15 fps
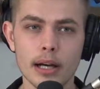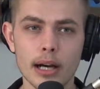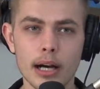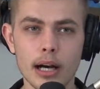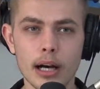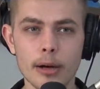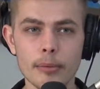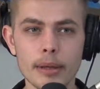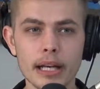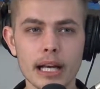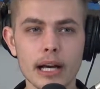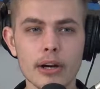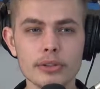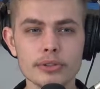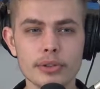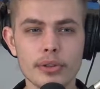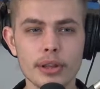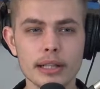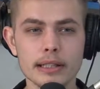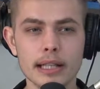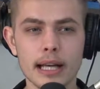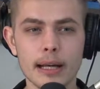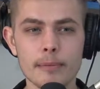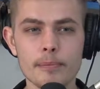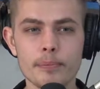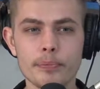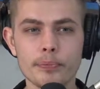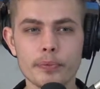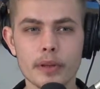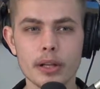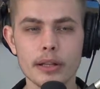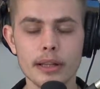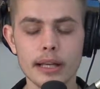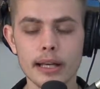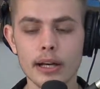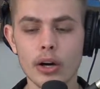Um, and I also think that the